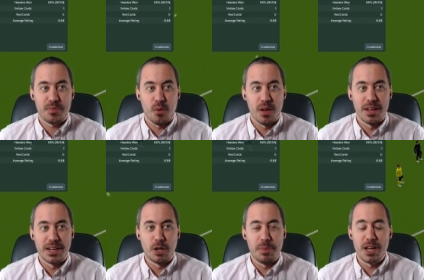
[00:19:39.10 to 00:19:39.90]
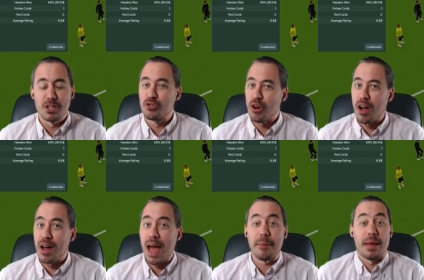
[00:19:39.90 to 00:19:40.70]
well, it'll be a draw.
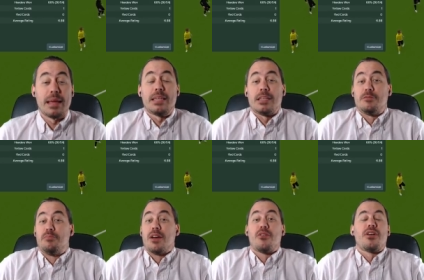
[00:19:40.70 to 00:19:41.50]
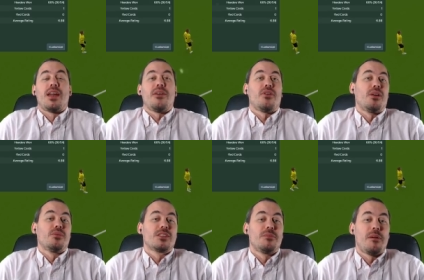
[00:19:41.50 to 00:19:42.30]
I, it, it's better than I thought it
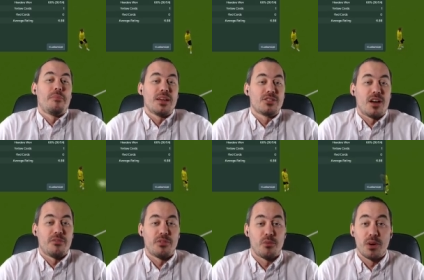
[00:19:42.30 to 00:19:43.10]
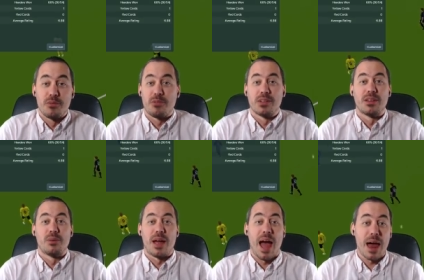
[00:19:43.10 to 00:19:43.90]
was going to be based off the one friendly
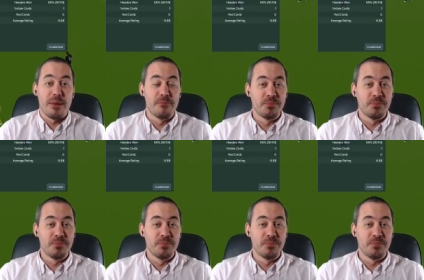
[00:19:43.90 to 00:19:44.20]
we had.